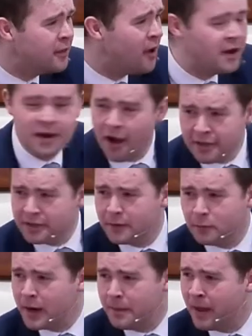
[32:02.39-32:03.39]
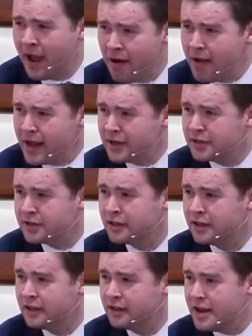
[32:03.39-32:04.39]
thou not that we perish?
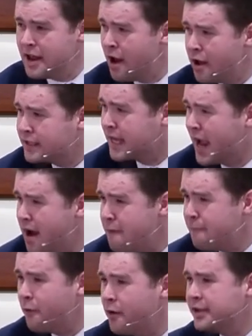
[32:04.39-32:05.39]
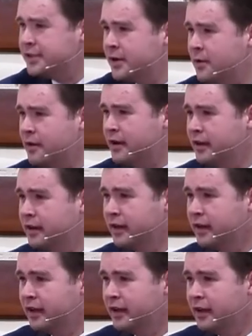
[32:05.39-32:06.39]
Do you not care for us, Lord?
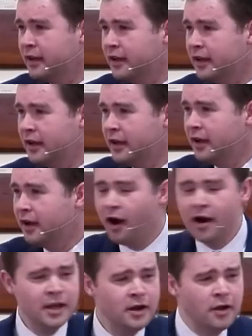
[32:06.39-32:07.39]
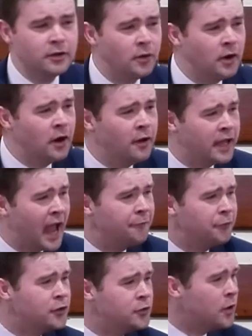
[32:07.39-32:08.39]
Are you not going to look
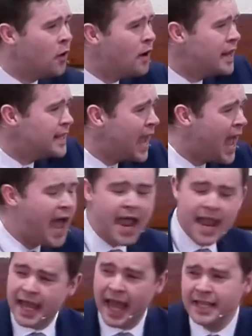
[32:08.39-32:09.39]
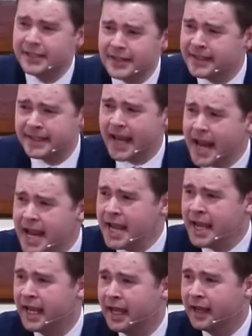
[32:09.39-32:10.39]
after us? We're going to die. Can't you
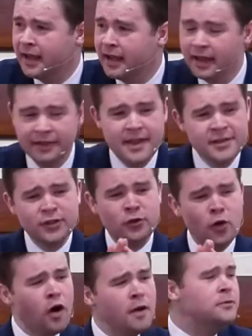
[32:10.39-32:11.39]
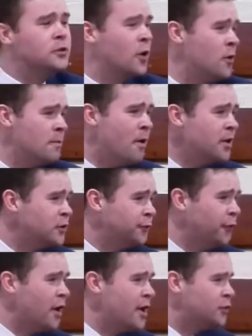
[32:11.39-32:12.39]
see? This storm's too much
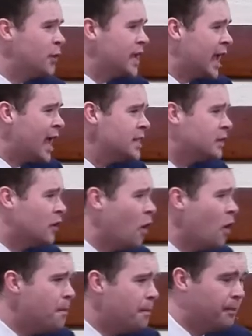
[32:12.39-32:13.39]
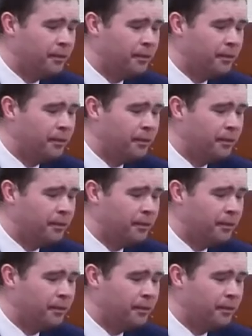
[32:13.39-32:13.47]
for us. We can't cope.